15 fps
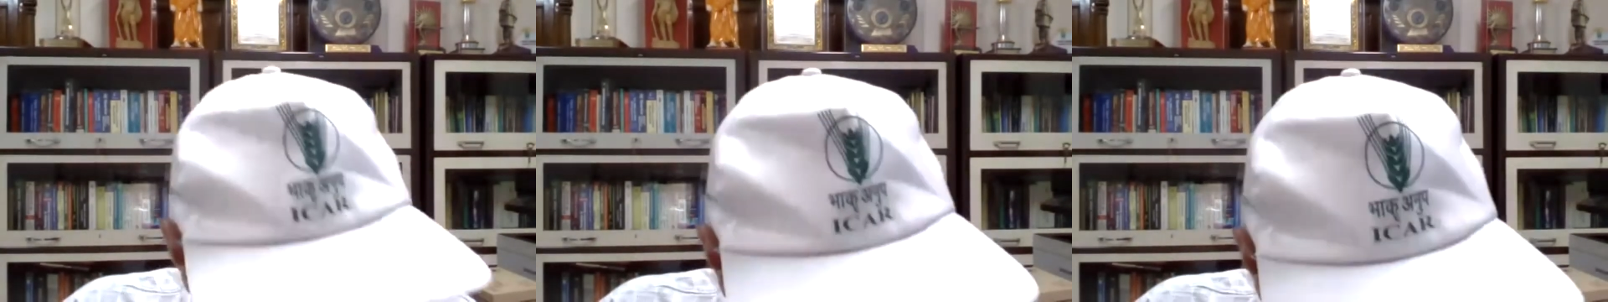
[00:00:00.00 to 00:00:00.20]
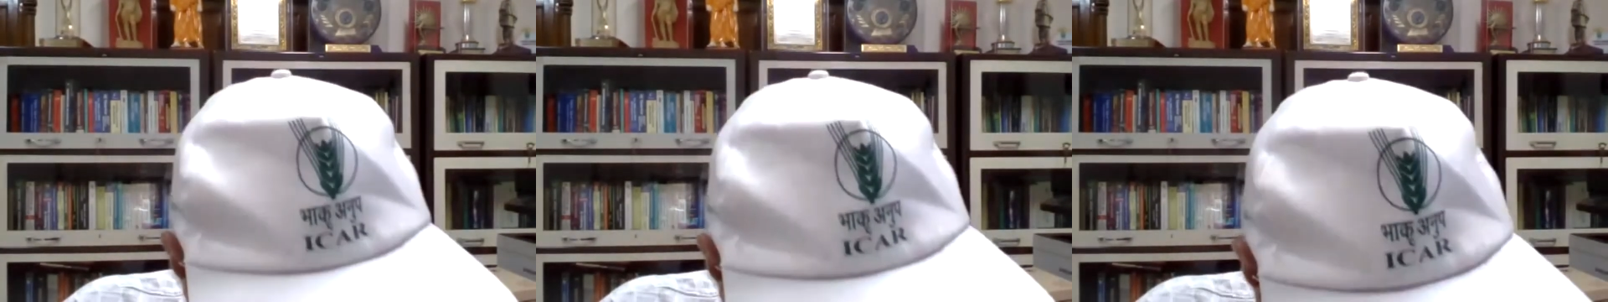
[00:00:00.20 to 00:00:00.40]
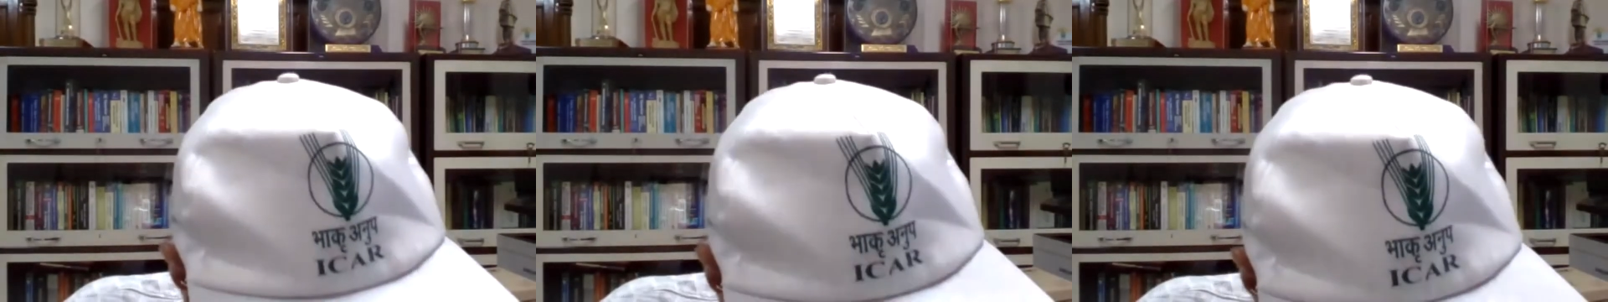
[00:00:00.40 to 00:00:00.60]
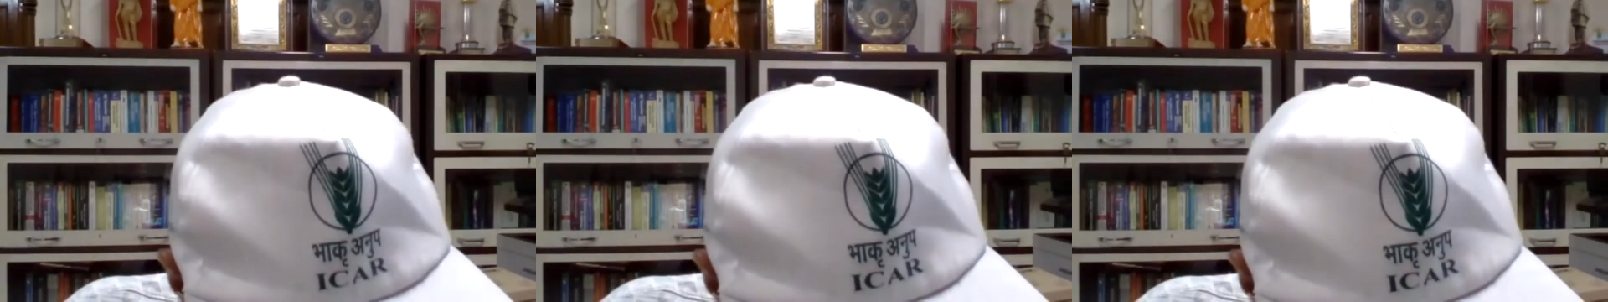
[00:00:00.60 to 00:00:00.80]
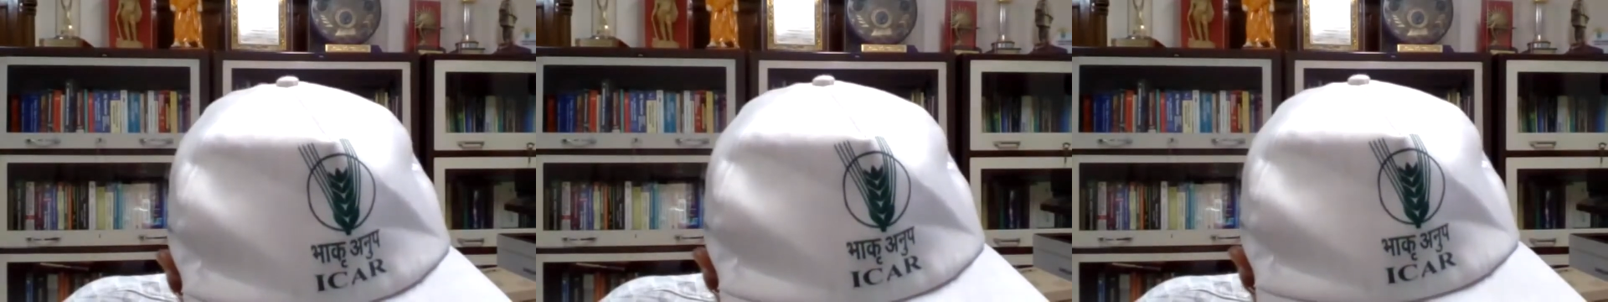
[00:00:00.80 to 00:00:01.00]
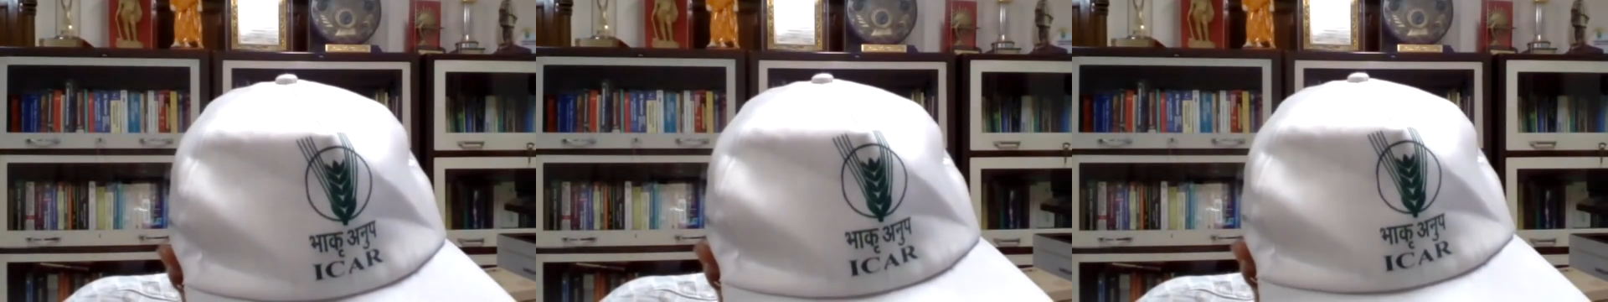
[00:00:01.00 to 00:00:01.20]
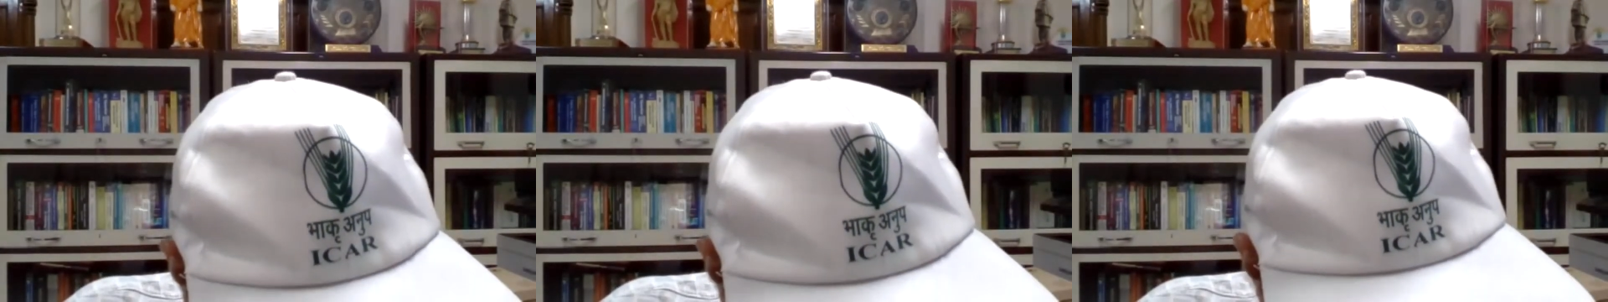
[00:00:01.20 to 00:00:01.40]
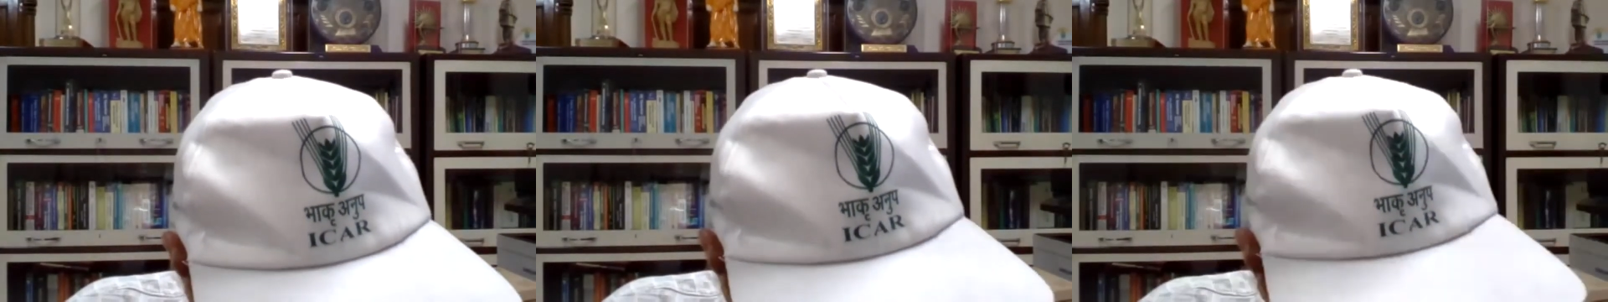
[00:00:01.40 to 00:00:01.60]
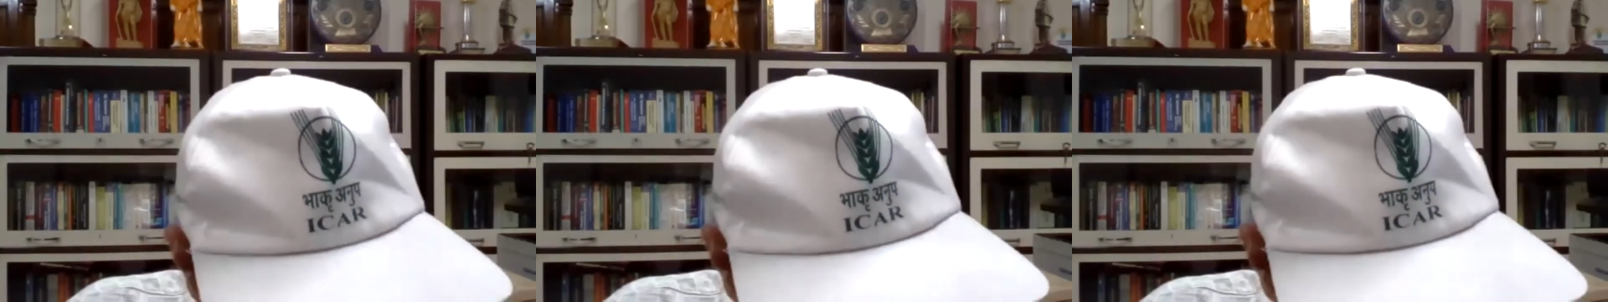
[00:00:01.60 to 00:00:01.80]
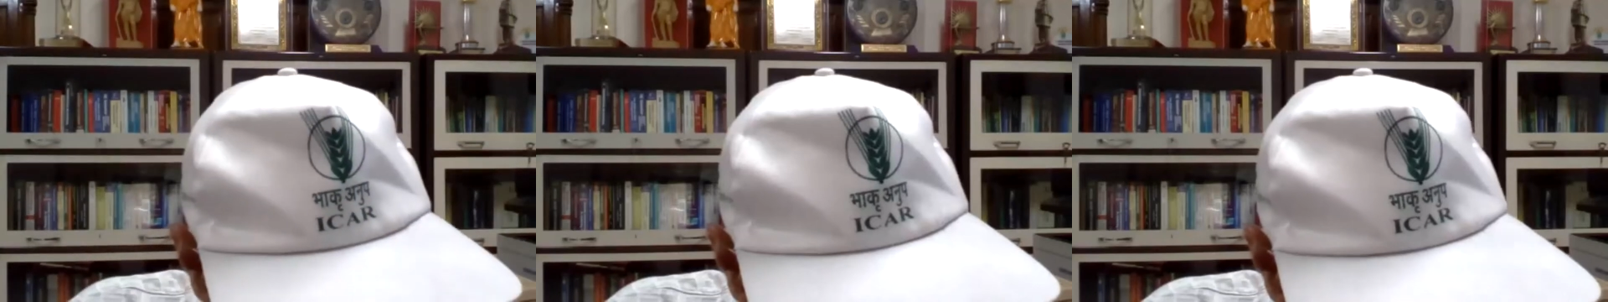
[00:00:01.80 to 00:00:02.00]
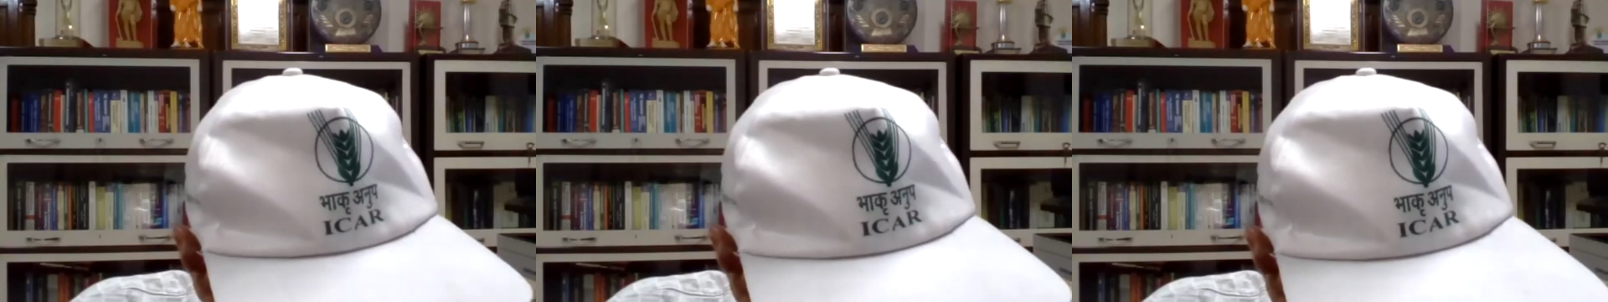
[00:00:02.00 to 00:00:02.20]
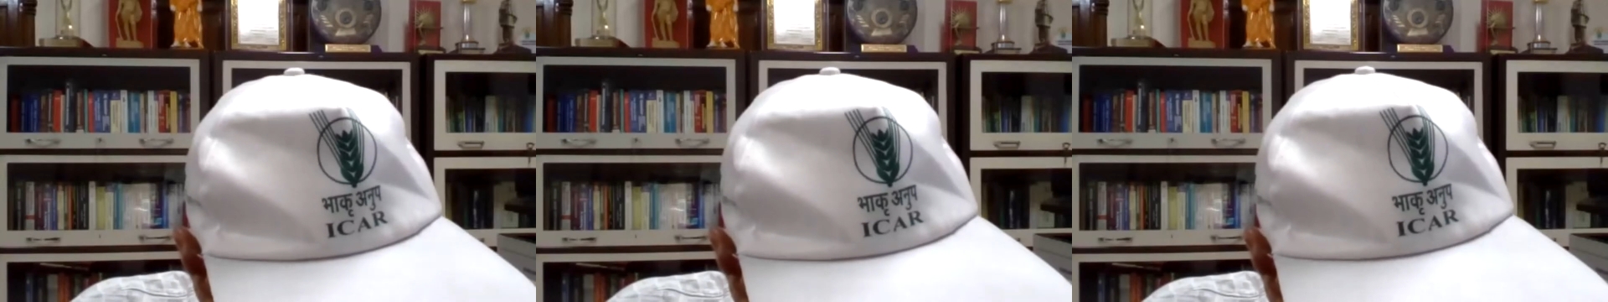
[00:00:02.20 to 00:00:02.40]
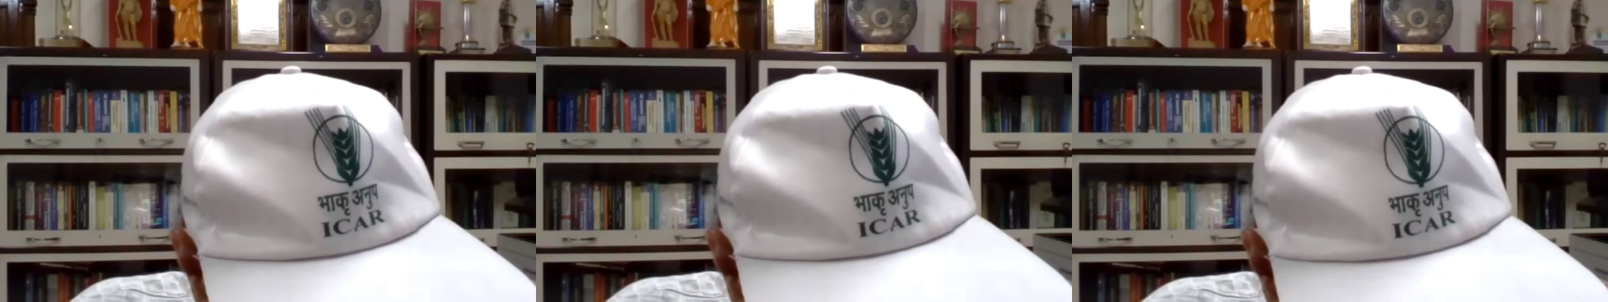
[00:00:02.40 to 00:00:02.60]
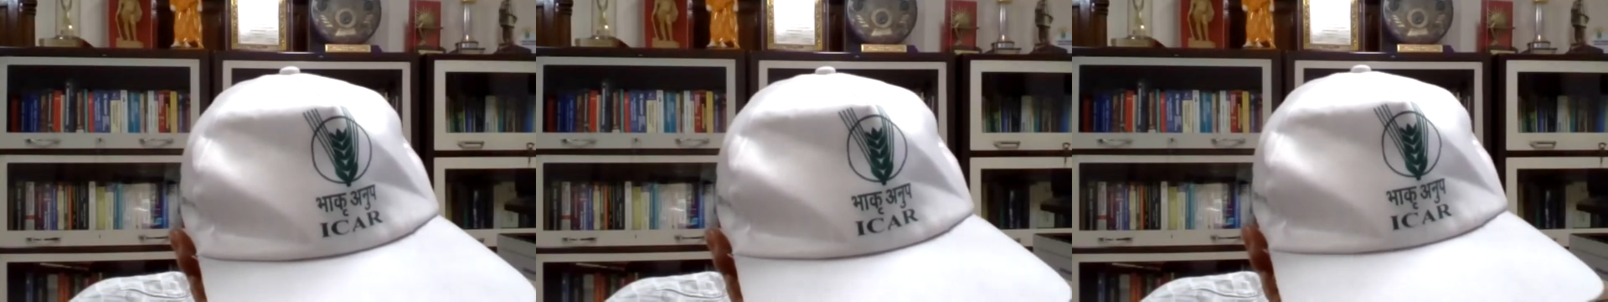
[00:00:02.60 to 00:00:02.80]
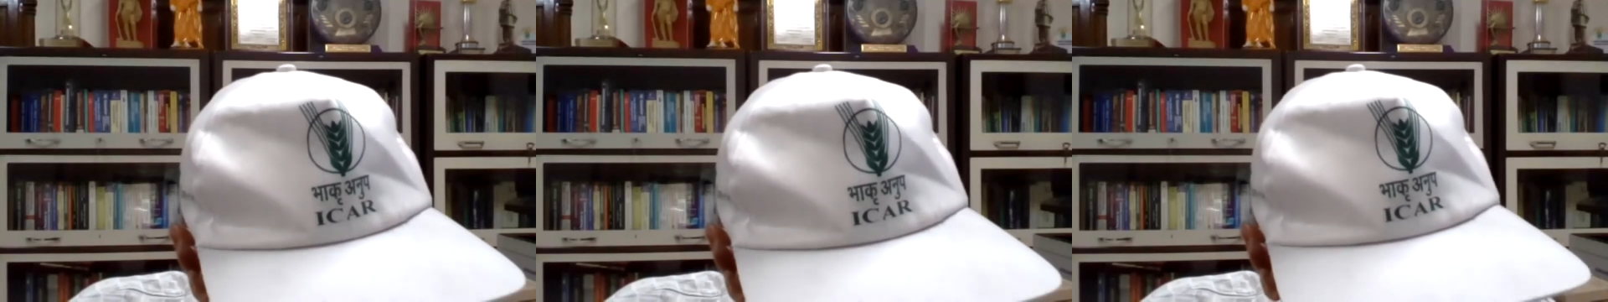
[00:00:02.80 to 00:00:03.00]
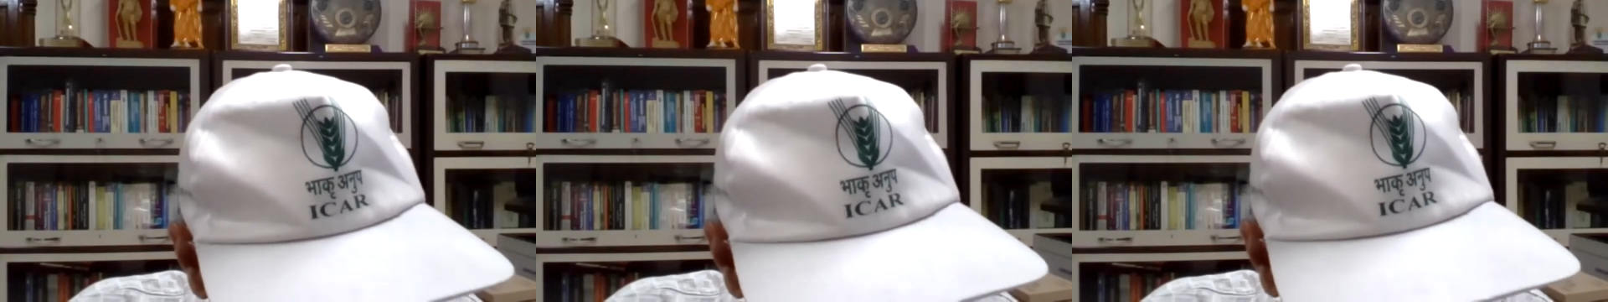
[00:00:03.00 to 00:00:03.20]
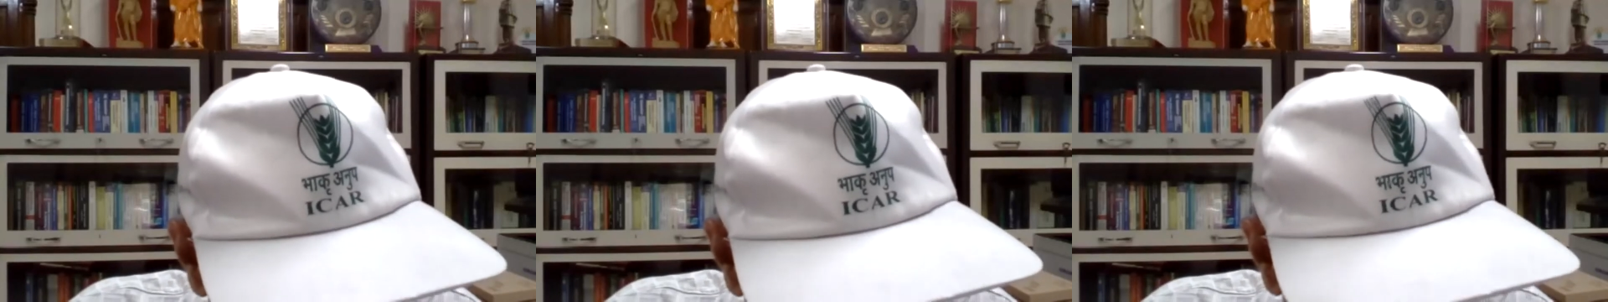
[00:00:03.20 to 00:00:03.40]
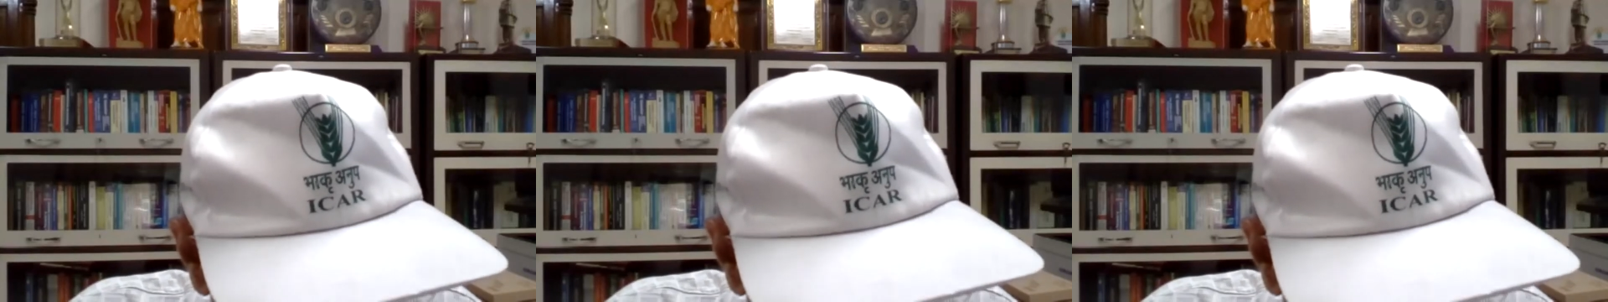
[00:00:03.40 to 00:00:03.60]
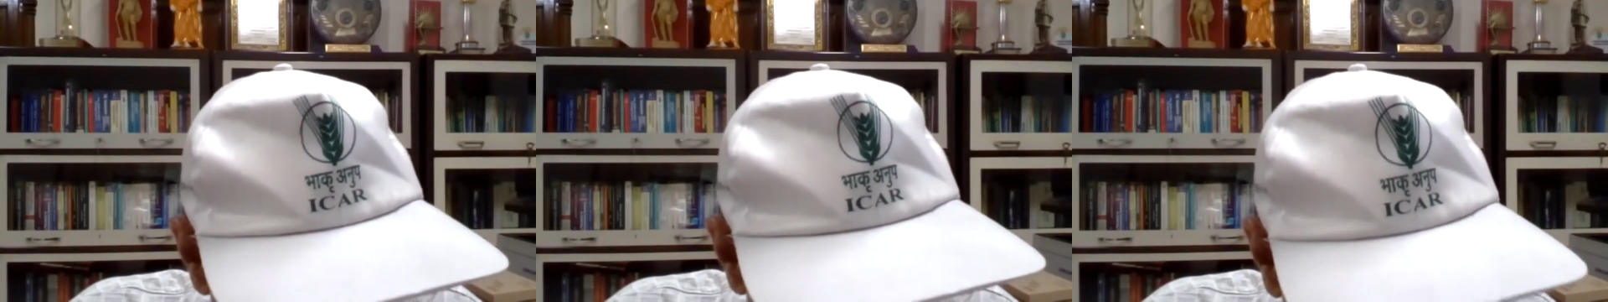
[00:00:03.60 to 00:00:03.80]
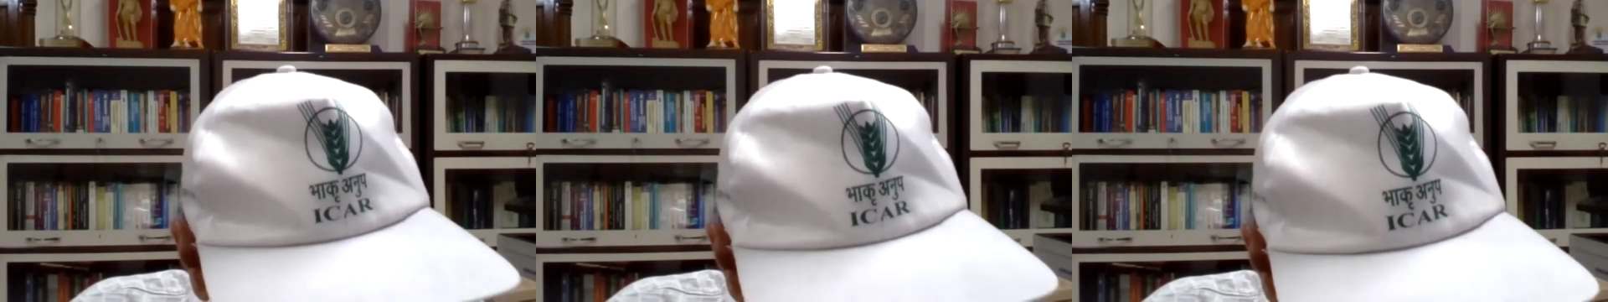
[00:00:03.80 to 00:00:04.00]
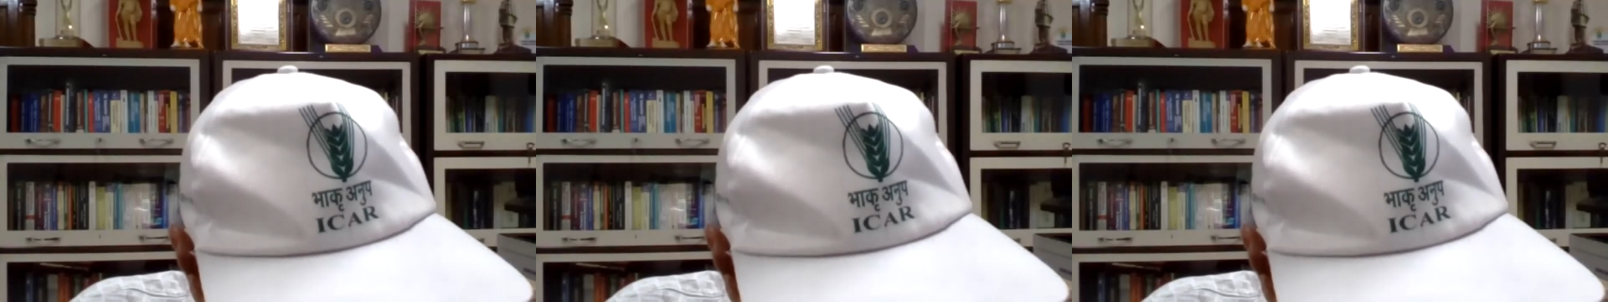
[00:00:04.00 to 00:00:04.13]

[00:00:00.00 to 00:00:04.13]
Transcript: (no speaker visible)